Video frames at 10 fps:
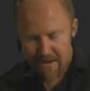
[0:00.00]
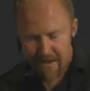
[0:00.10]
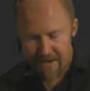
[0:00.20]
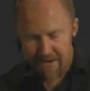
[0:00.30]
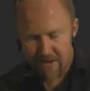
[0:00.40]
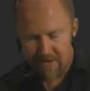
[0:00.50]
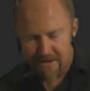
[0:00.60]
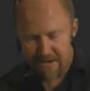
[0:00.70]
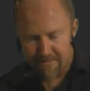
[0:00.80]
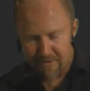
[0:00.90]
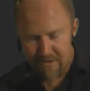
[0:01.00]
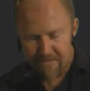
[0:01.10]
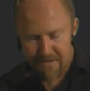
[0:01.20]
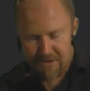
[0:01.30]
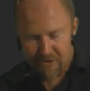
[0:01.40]
I can hold it at the bottom
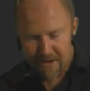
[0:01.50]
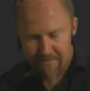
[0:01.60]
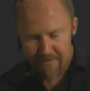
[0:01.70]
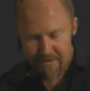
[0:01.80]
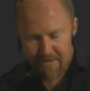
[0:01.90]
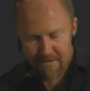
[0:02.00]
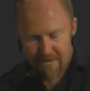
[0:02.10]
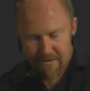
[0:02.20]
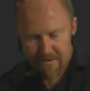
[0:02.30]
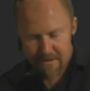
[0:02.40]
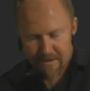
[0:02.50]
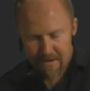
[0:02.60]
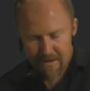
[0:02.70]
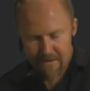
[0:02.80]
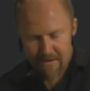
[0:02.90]
of the strip
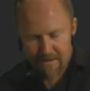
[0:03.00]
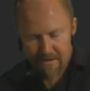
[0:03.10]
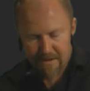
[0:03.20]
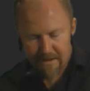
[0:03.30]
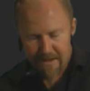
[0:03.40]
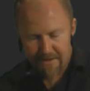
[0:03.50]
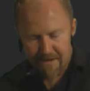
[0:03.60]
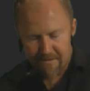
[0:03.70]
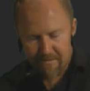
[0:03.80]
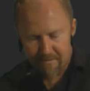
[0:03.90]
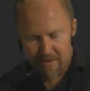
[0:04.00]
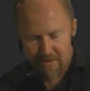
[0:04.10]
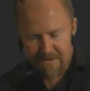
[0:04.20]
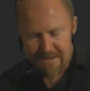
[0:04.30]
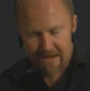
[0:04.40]
and then
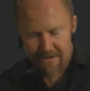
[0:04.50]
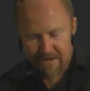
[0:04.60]
move it down,